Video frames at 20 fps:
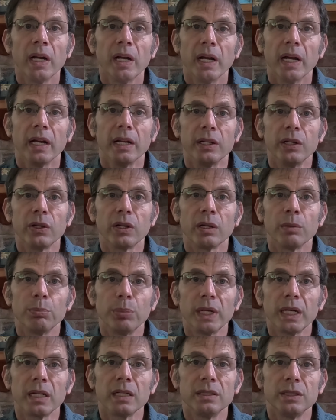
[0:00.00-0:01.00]
and you can
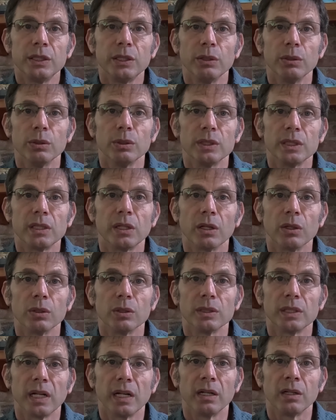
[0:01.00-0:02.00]
pick and choose
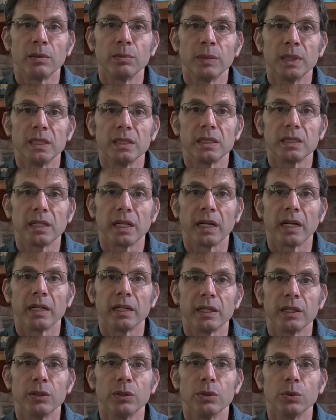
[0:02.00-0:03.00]
those elements that
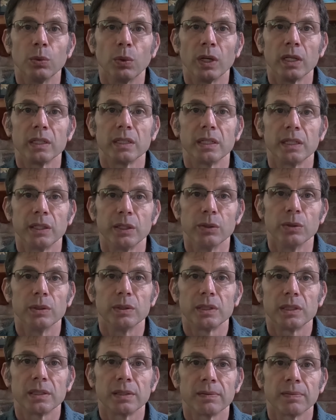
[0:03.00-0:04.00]
you want to
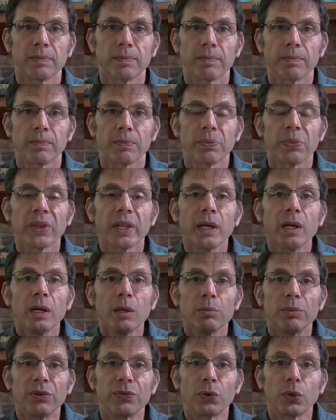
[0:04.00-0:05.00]
use.
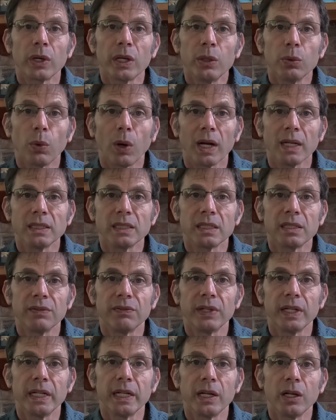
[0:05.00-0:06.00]
Before you watch the
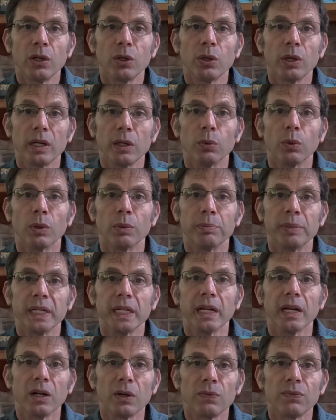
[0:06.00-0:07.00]
video, it will be
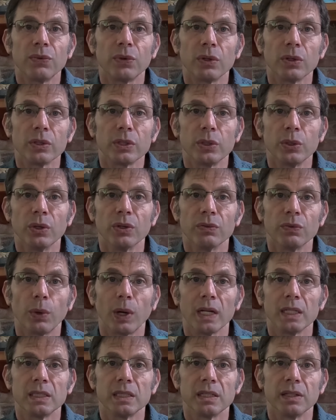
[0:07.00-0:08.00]
helpful to have
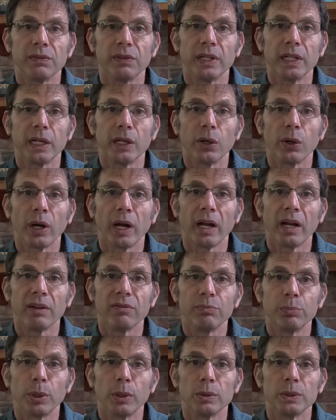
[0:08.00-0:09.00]
watched the video I have
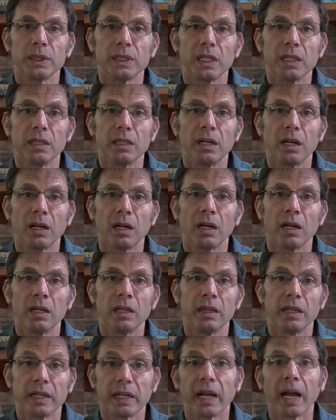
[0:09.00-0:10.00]
posted on
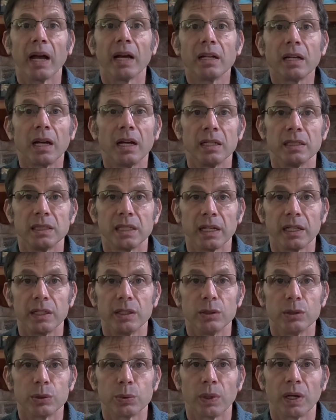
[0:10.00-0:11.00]
the guidelines I
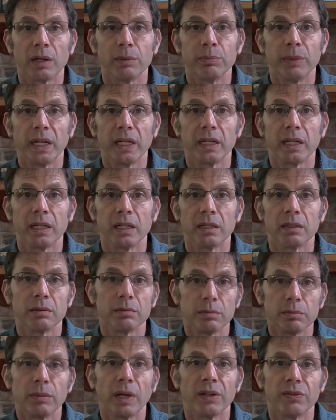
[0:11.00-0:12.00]
use when I'm making
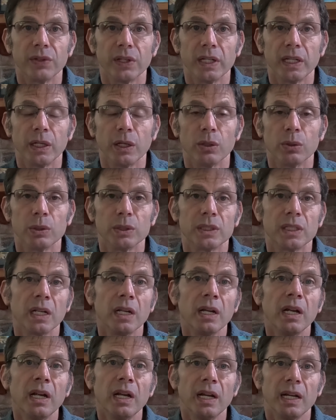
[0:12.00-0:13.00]
my videos,
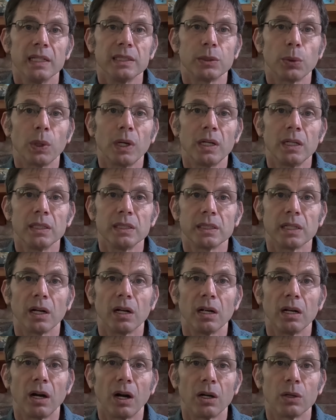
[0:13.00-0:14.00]
as well as
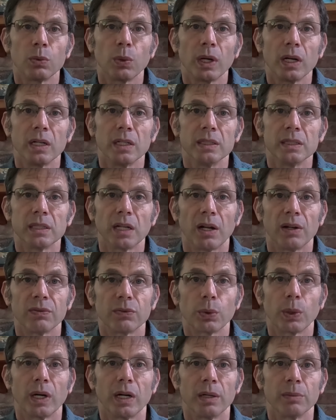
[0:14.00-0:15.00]
hardware and
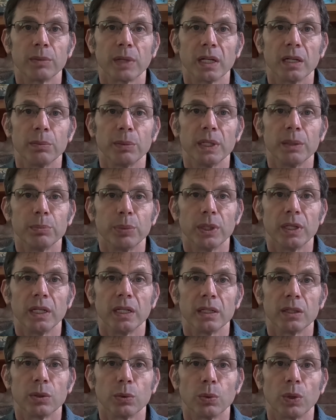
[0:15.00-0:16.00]
software I'm going to be
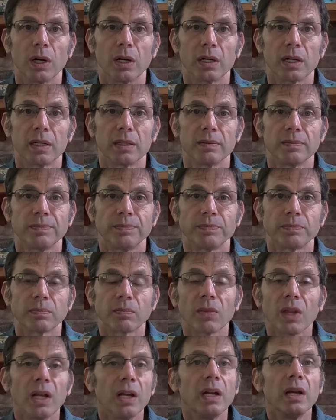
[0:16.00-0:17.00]
putting to work.
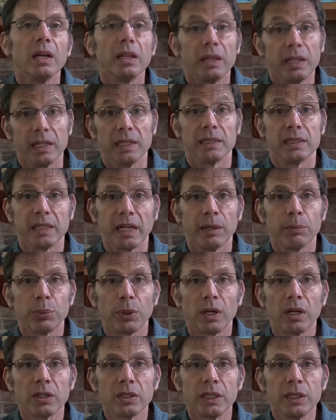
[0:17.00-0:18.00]
The example
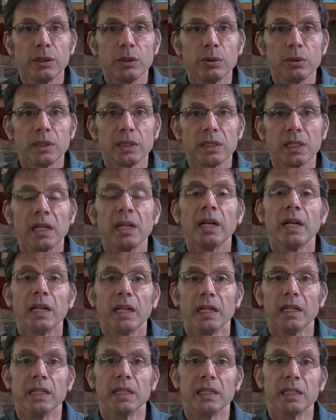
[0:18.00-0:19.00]
I'll use
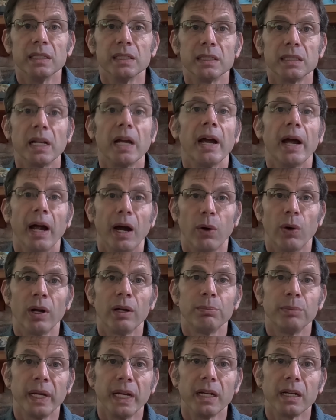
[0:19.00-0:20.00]
is how I
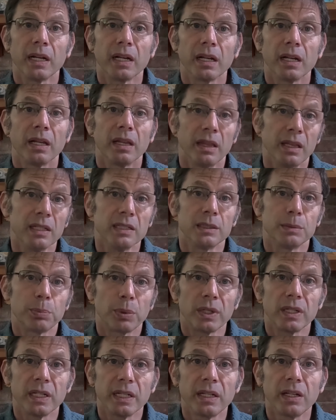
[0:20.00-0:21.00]
make this
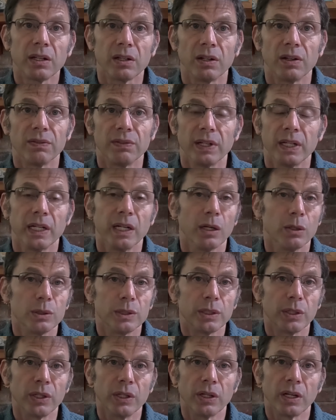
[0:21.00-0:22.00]
particular video,
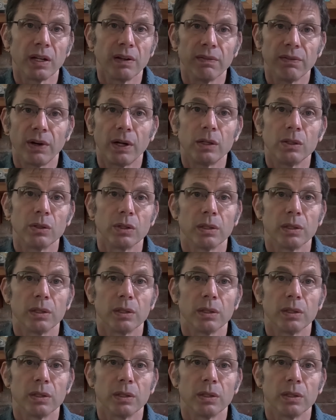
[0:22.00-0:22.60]
so you can follow the